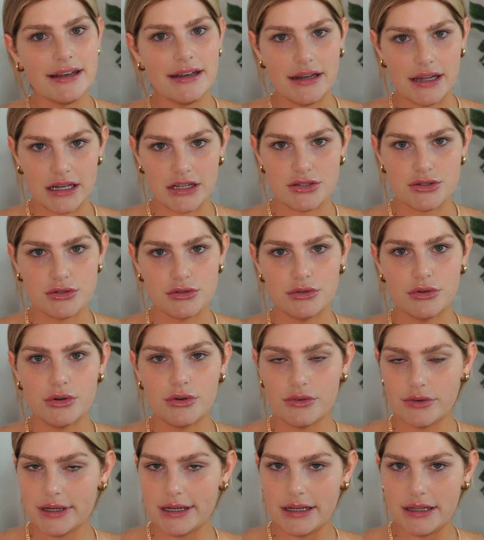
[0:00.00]
Natural
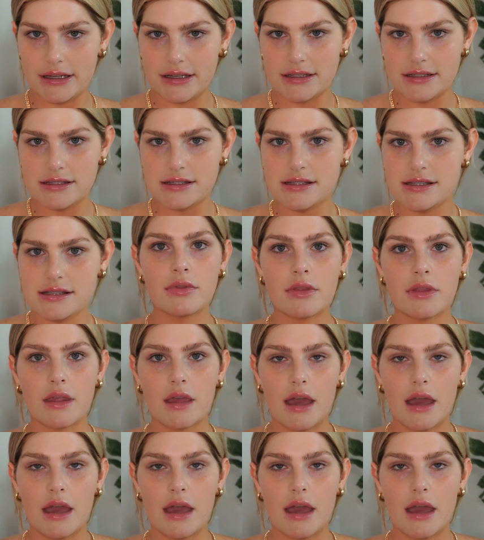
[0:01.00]
Radiance.